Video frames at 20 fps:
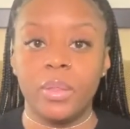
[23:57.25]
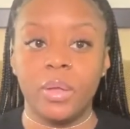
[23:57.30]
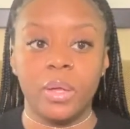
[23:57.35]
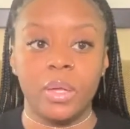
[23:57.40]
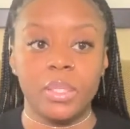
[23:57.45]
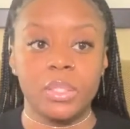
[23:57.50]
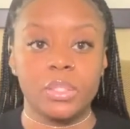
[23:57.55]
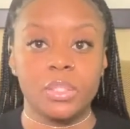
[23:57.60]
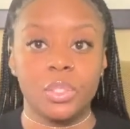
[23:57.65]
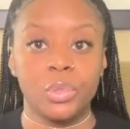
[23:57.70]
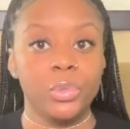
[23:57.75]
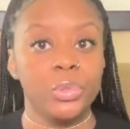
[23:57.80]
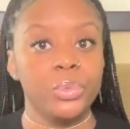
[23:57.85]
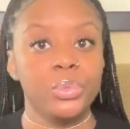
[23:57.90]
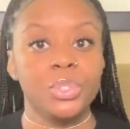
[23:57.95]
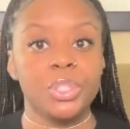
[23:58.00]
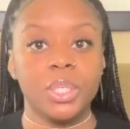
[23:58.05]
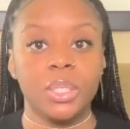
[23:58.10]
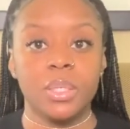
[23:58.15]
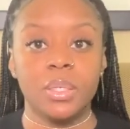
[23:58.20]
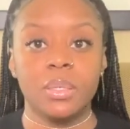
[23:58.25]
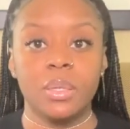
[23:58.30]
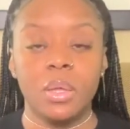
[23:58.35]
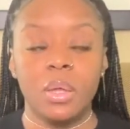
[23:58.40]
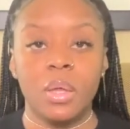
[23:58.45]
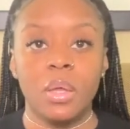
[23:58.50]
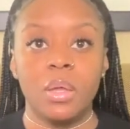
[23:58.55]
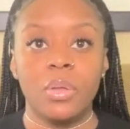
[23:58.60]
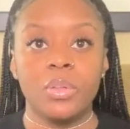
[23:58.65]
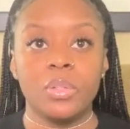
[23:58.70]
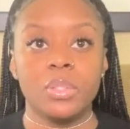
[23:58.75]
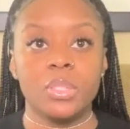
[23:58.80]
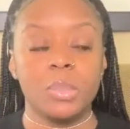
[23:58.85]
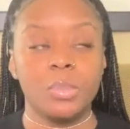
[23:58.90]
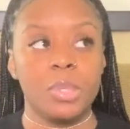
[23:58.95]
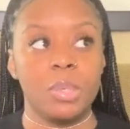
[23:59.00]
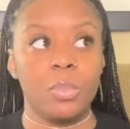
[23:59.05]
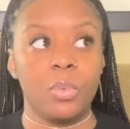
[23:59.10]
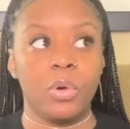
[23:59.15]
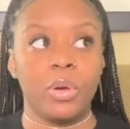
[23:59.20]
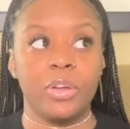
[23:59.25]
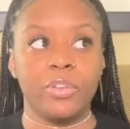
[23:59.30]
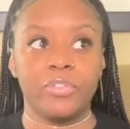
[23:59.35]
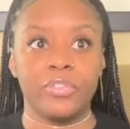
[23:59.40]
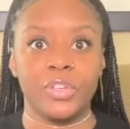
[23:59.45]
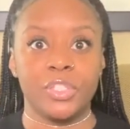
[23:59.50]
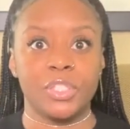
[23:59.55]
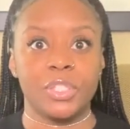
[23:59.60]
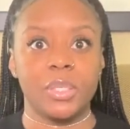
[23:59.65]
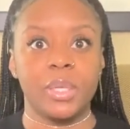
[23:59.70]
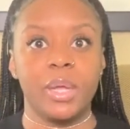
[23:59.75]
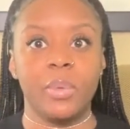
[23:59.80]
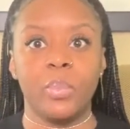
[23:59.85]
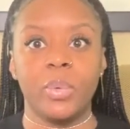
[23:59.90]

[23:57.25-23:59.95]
a solution to be more efficient in